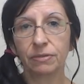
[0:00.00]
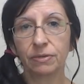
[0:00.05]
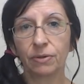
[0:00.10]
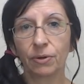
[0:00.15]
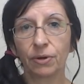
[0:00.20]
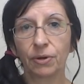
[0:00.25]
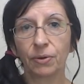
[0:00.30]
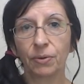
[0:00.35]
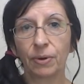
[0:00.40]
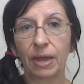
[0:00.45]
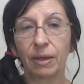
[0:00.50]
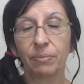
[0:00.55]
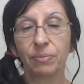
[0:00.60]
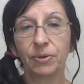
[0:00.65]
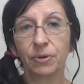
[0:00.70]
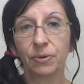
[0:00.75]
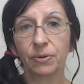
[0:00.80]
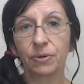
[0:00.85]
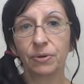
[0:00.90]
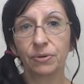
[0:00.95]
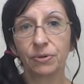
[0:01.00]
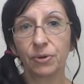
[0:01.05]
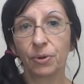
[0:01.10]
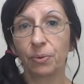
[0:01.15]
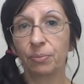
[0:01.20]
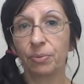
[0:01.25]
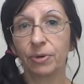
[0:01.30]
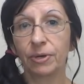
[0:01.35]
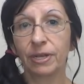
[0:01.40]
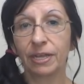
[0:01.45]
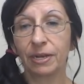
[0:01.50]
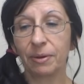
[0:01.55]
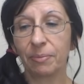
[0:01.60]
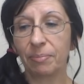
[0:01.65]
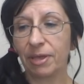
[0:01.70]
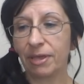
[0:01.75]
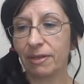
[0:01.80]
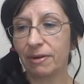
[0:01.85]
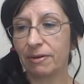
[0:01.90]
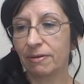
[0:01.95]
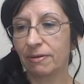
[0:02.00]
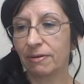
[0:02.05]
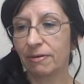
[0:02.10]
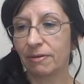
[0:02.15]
or grab your notebook and a pen.